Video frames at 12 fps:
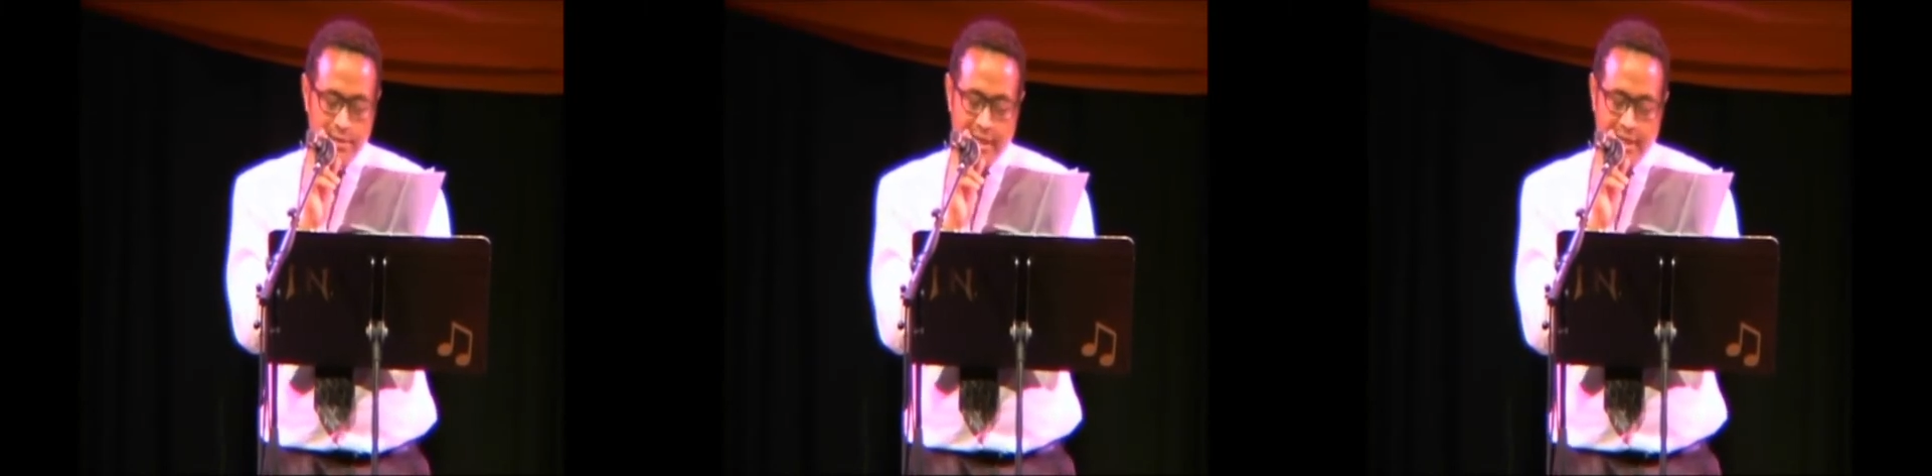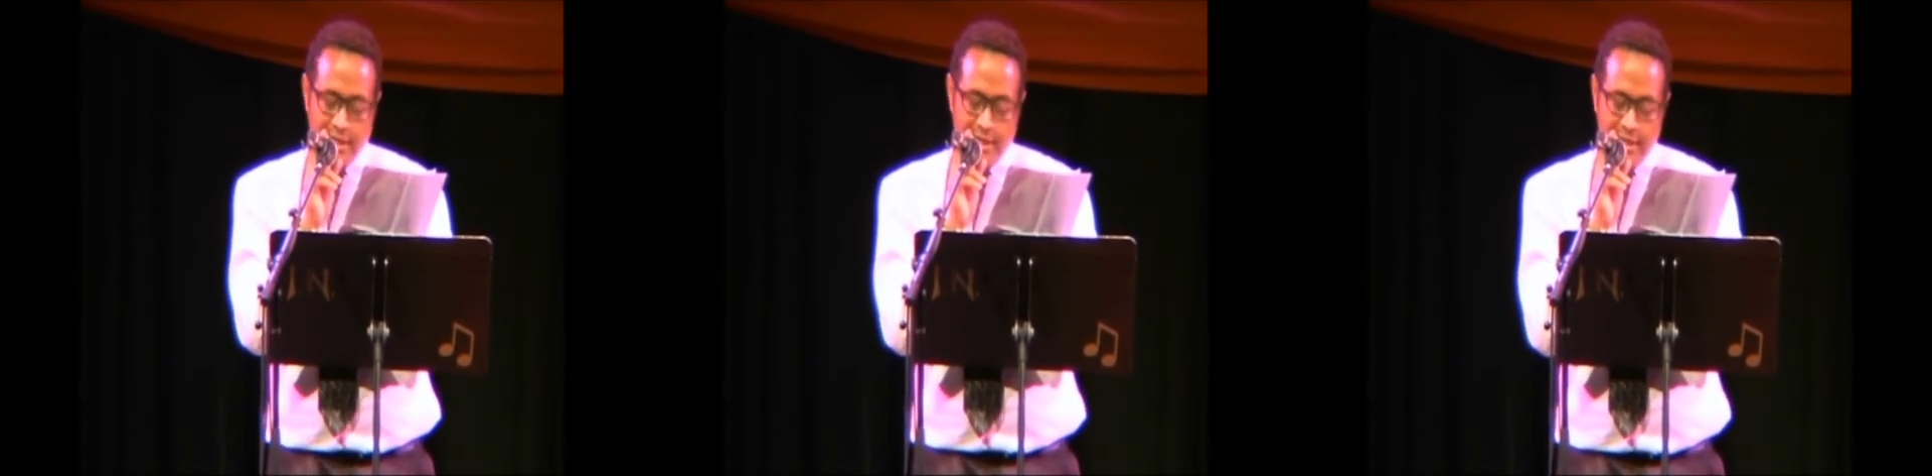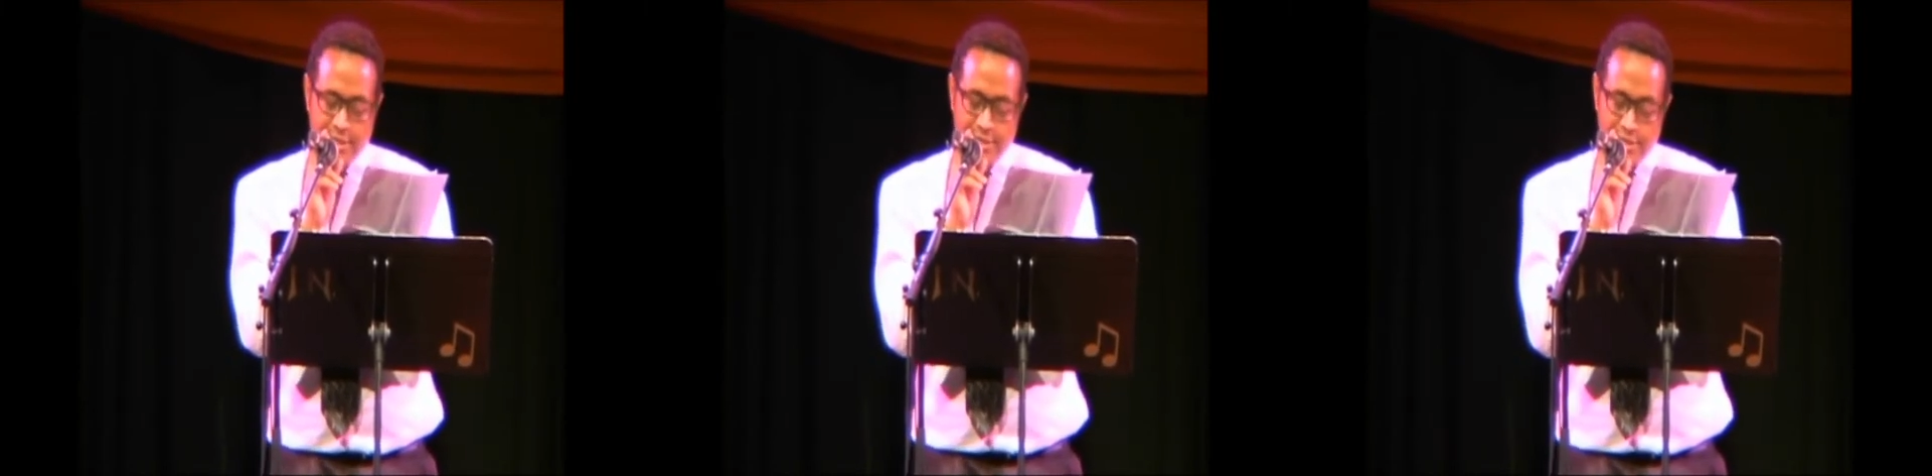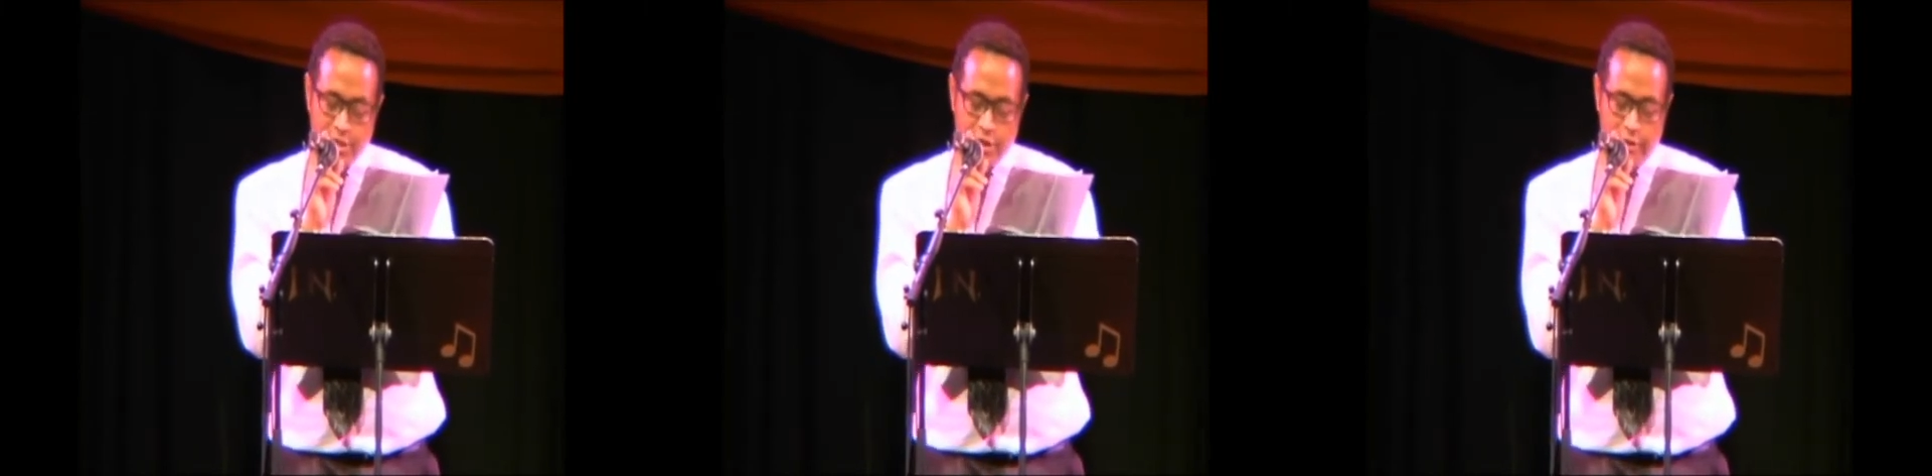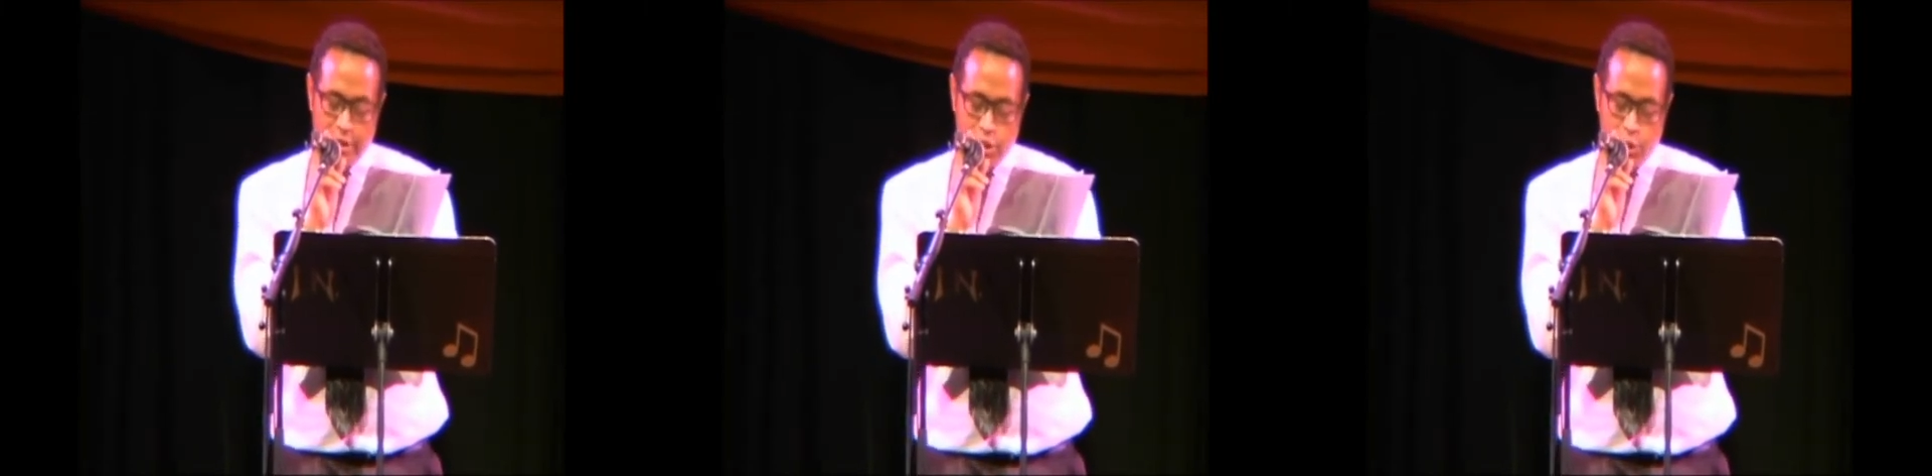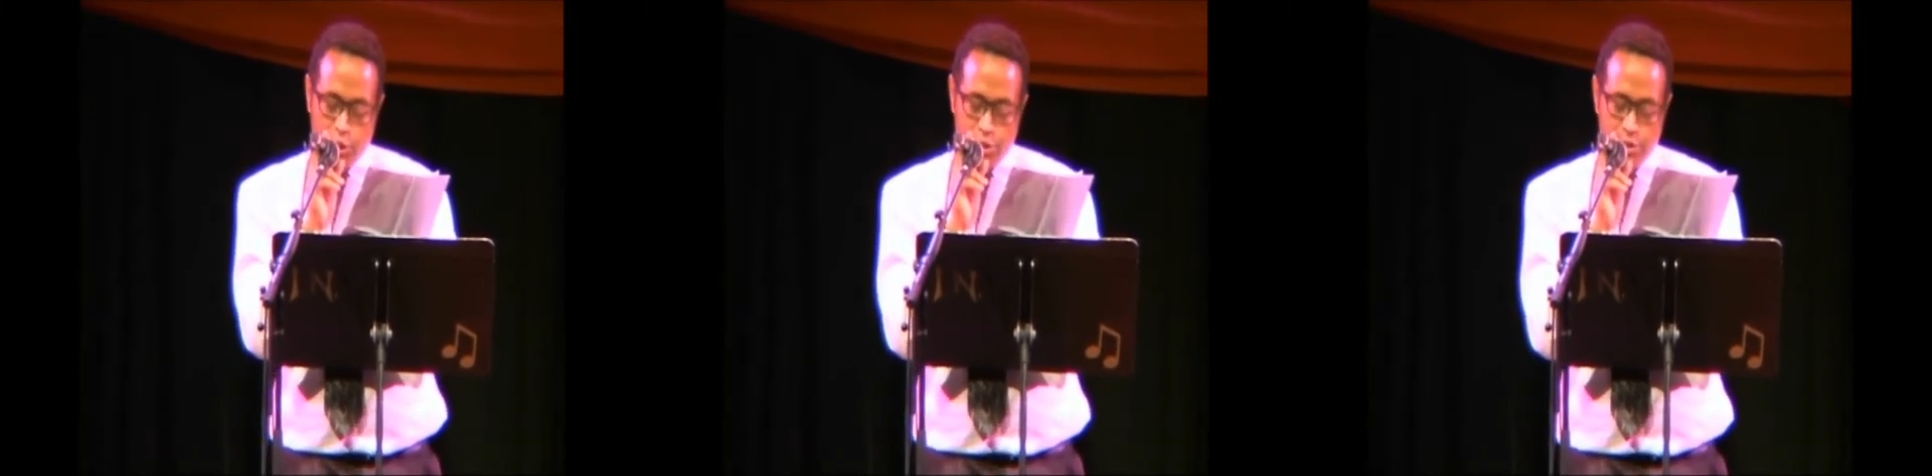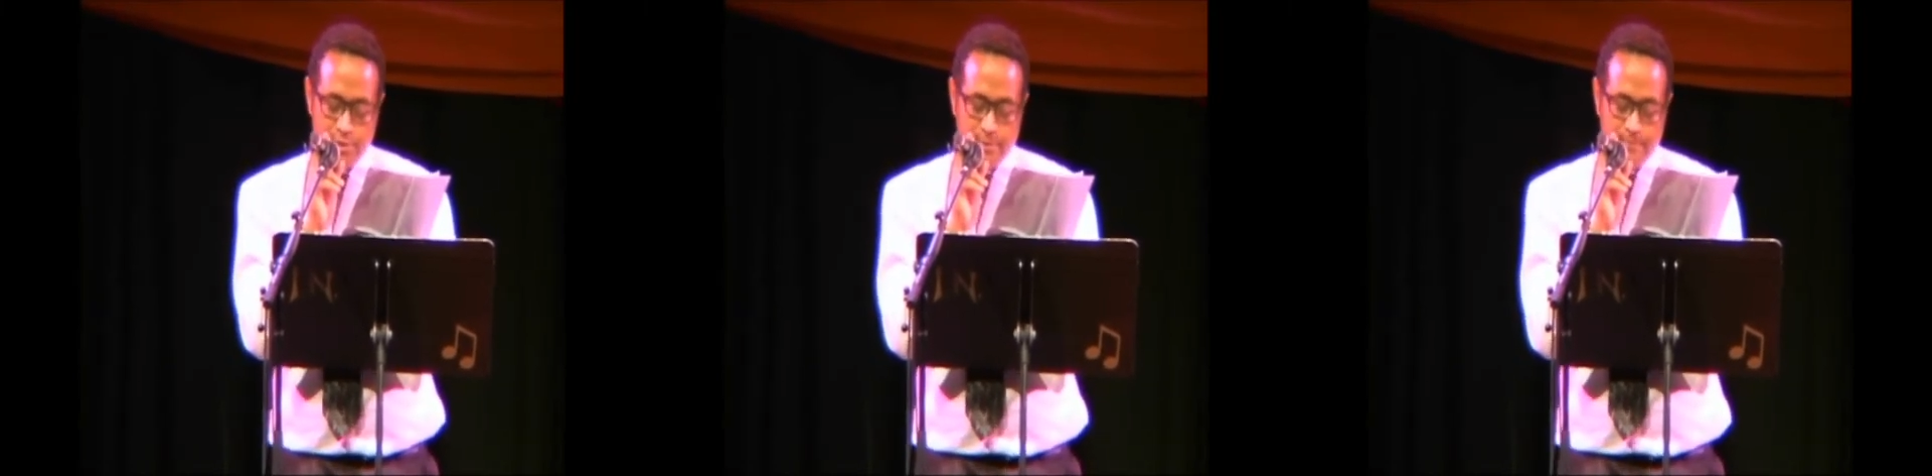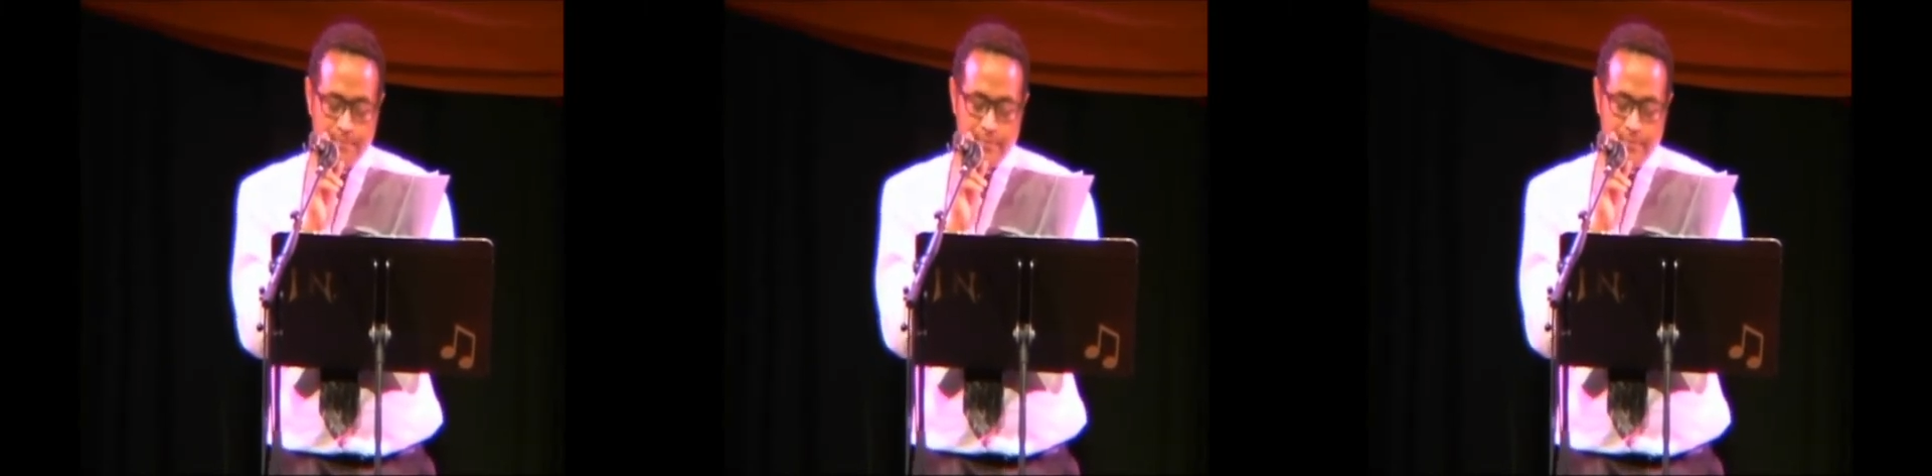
the killings reduced,